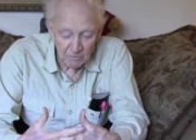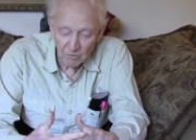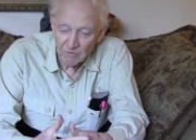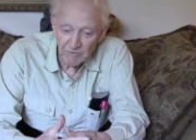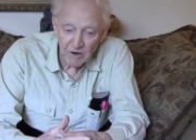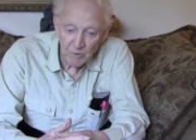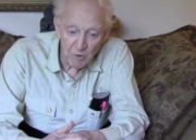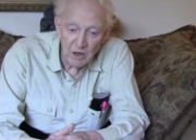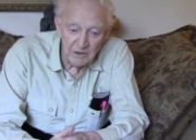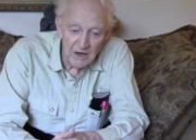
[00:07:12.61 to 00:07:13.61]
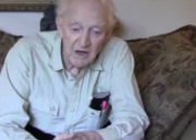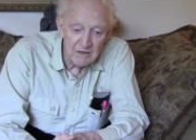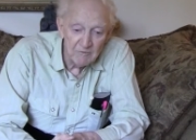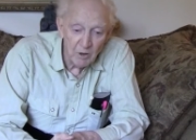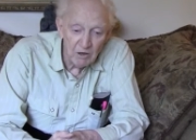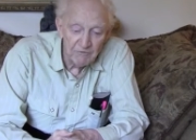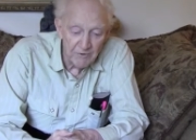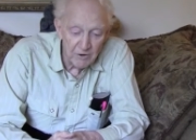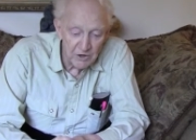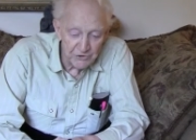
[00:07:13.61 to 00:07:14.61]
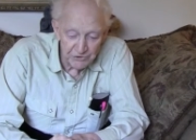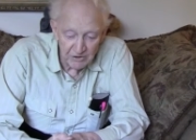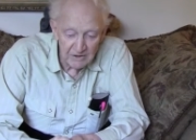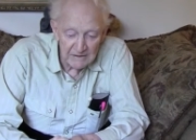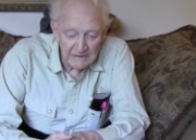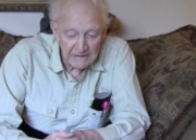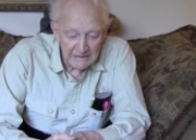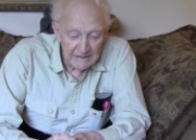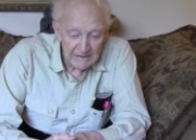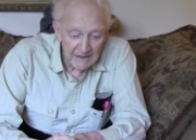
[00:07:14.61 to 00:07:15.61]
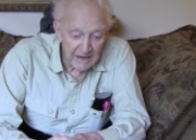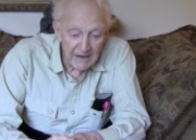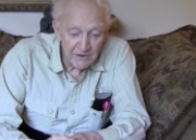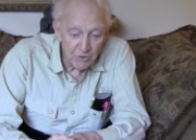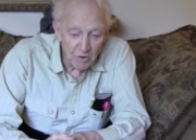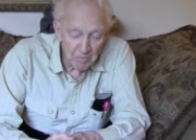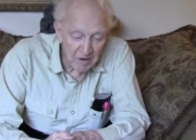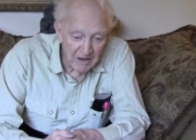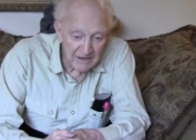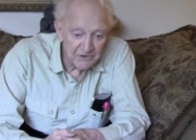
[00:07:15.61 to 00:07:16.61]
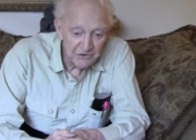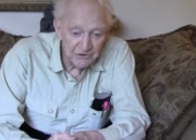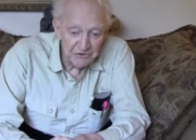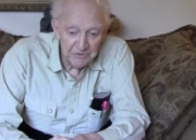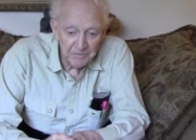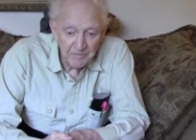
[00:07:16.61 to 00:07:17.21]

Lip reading: were very well done, well furnished, and new appliances.